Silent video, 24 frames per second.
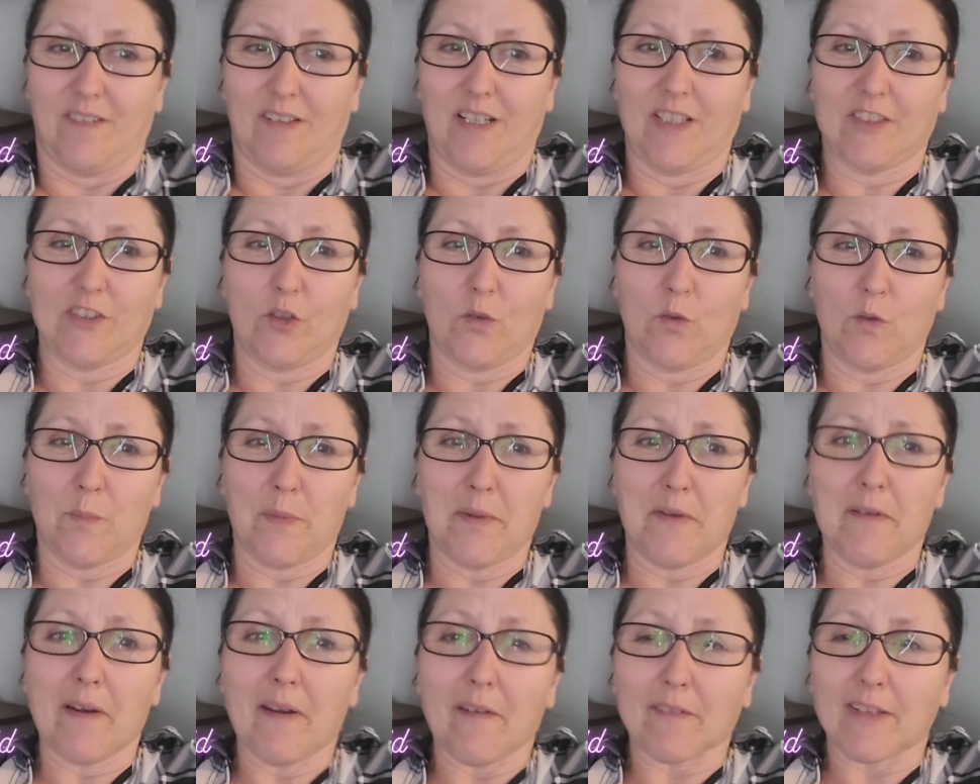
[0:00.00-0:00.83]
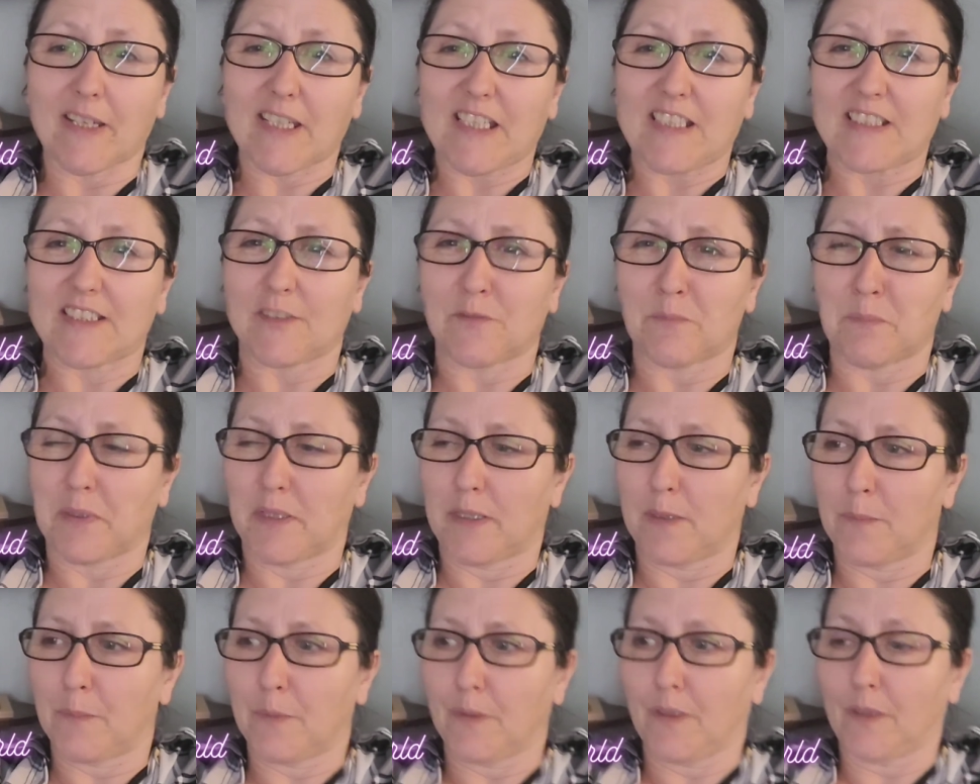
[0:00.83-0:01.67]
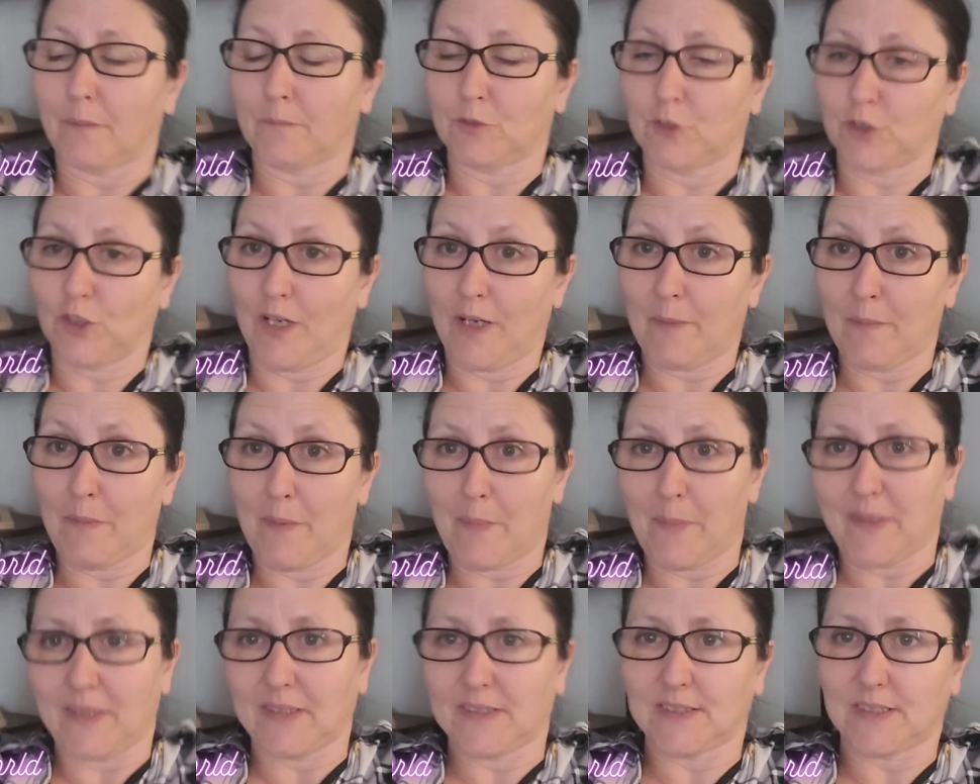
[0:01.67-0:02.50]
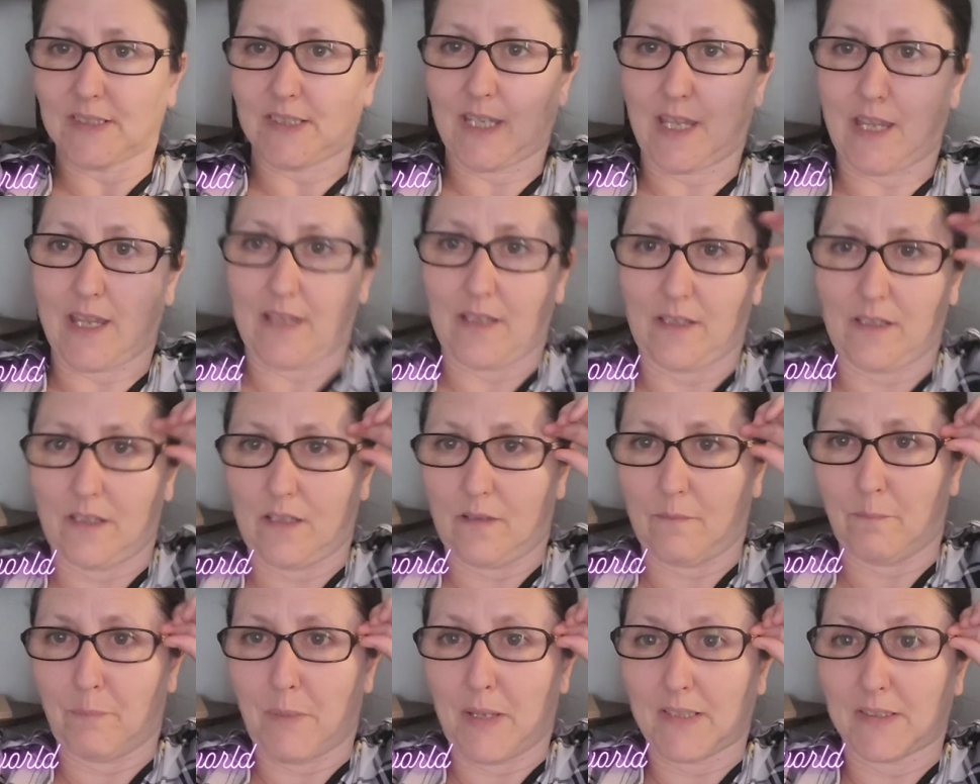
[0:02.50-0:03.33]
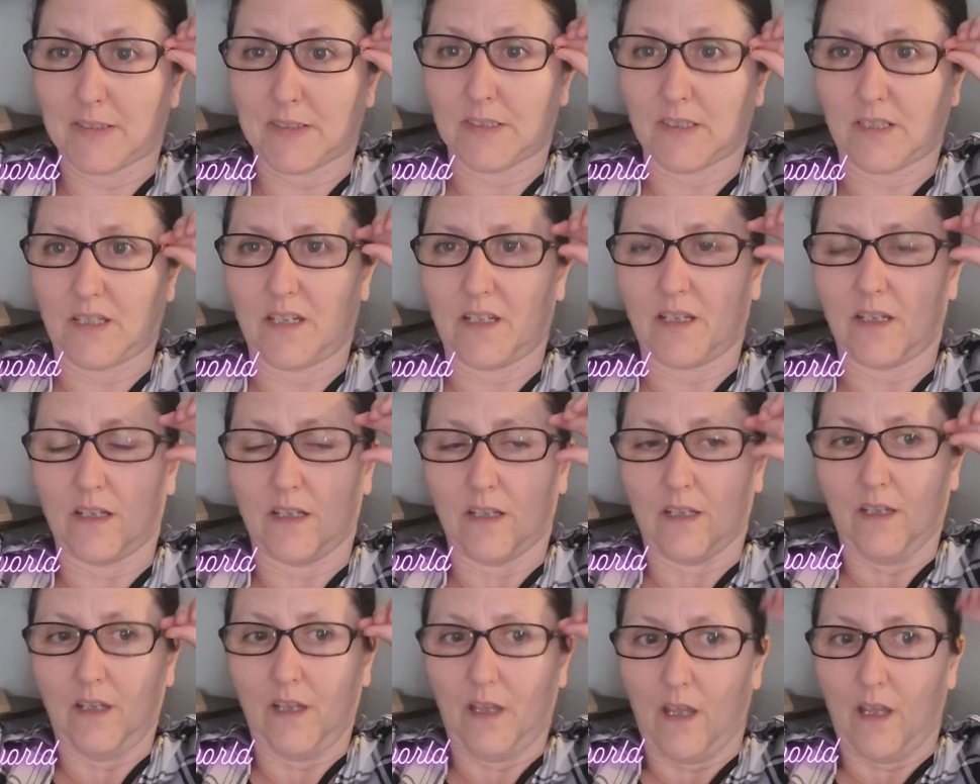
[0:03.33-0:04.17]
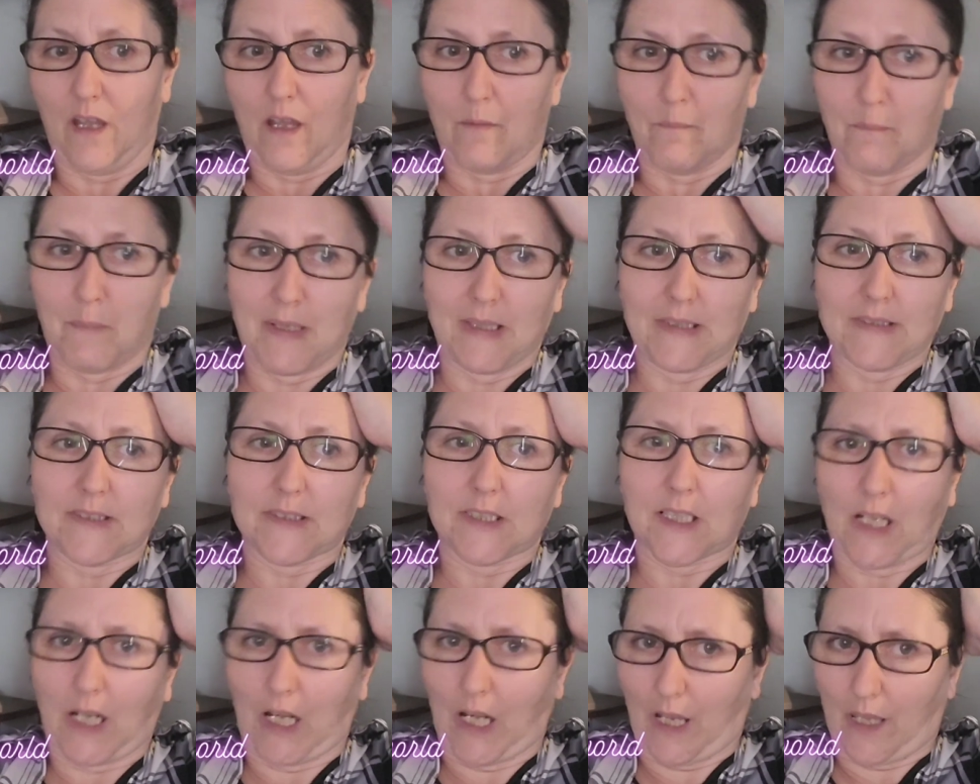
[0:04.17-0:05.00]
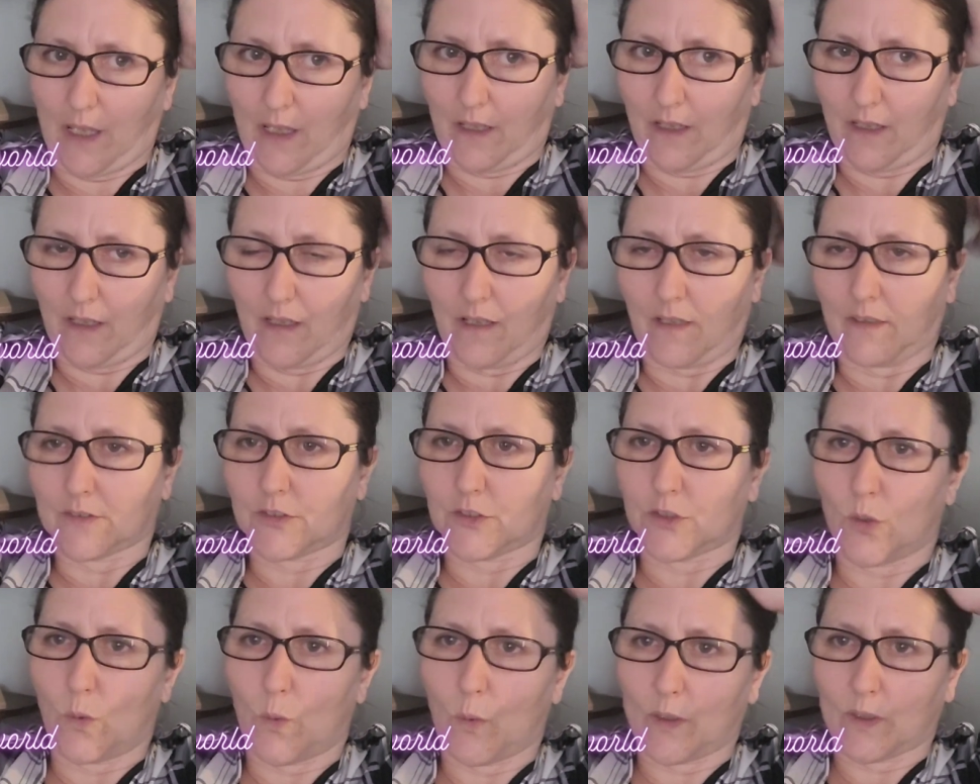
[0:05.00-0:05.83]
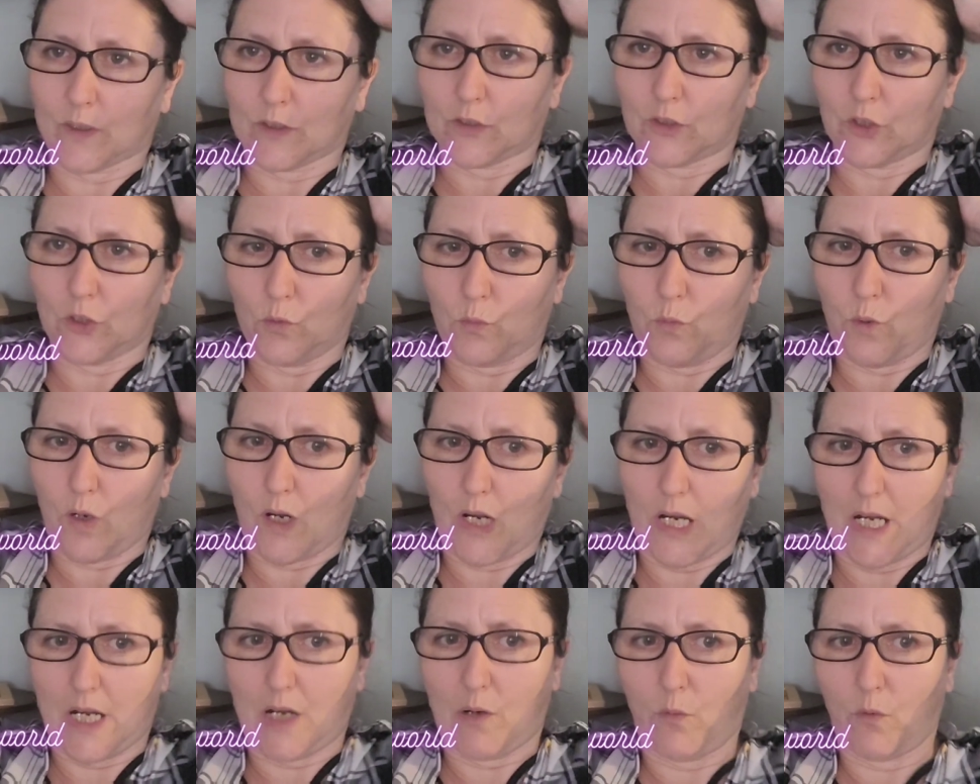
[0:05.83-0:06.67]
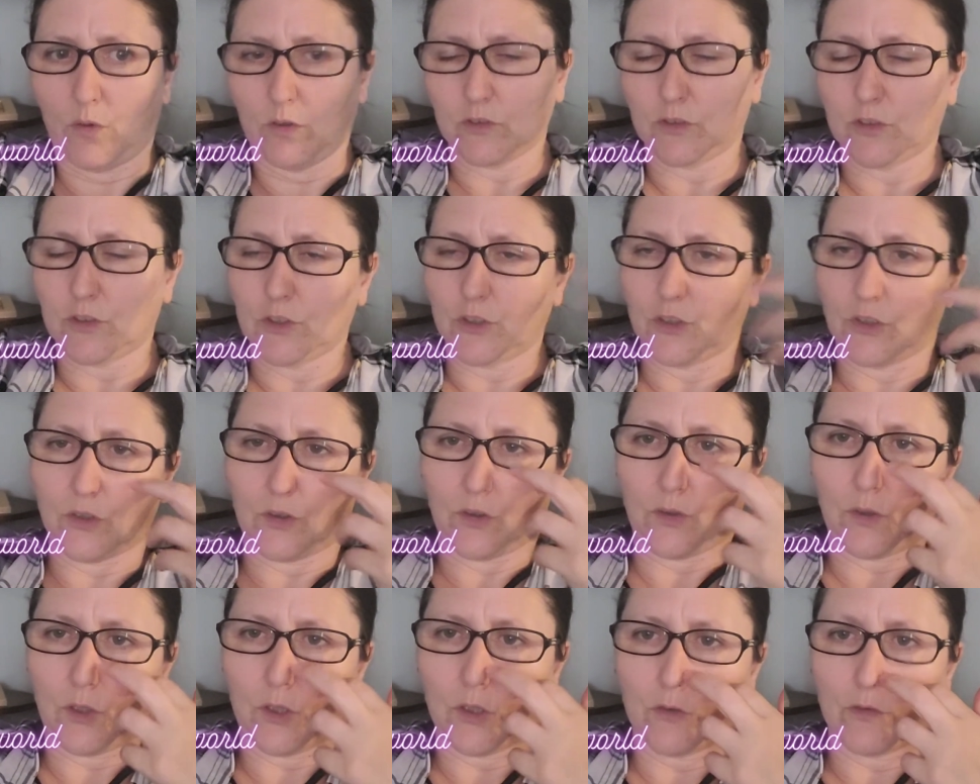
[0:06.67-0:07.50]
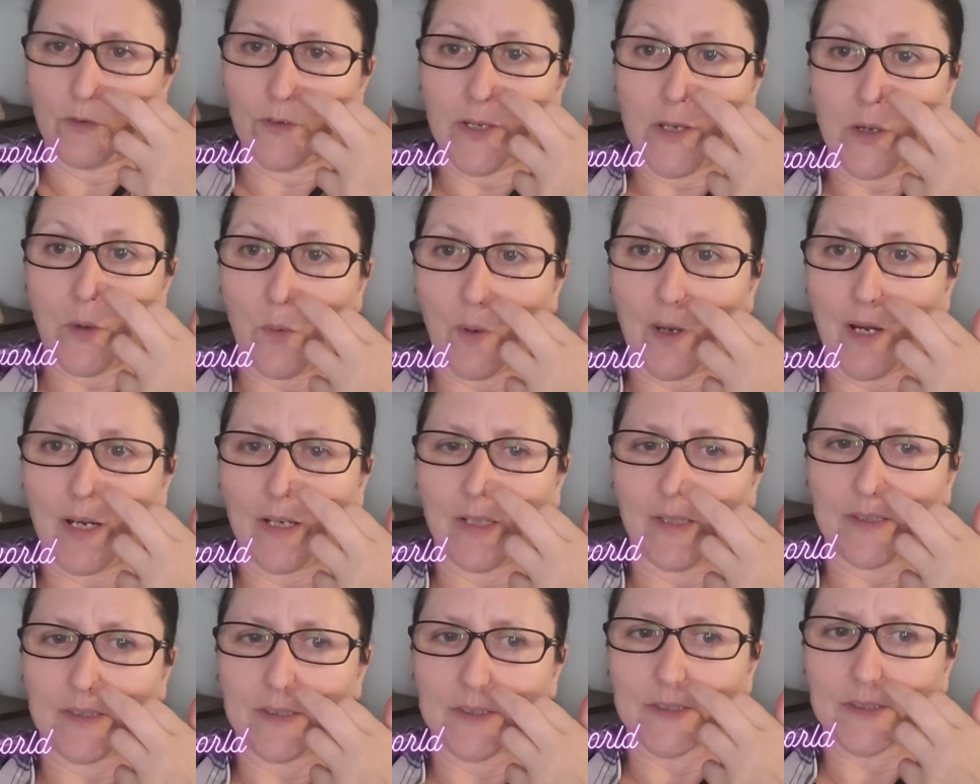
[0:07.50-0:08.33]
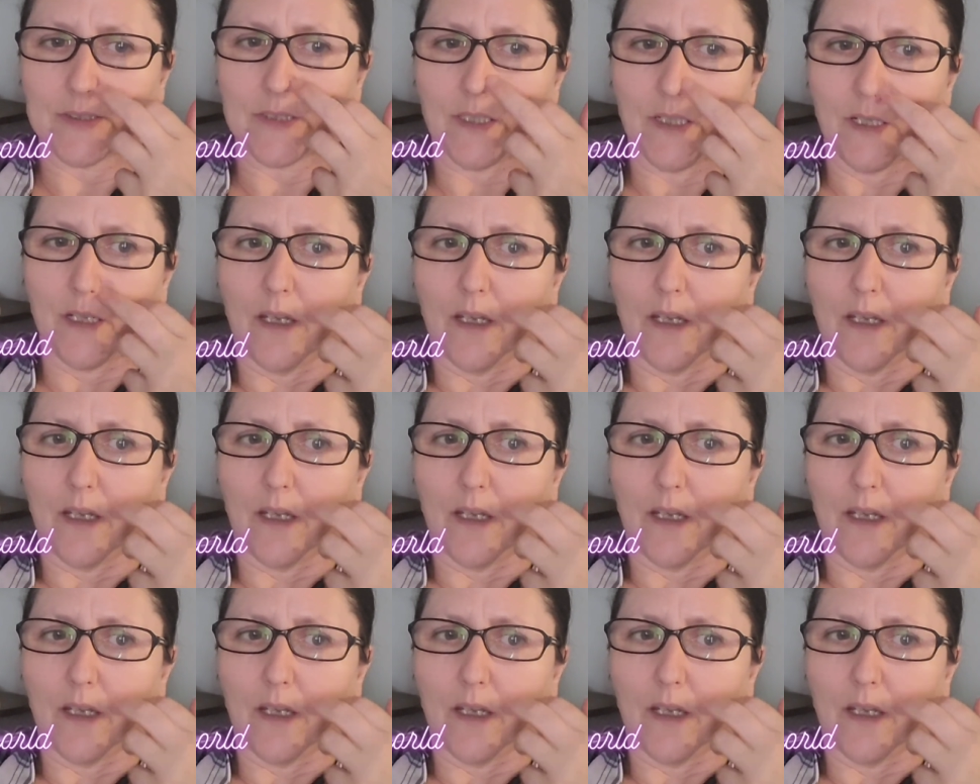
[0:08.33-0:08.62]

I don't want to be around negative people. I'm trying my best to get better mentally so I can do what I want to do career-wise.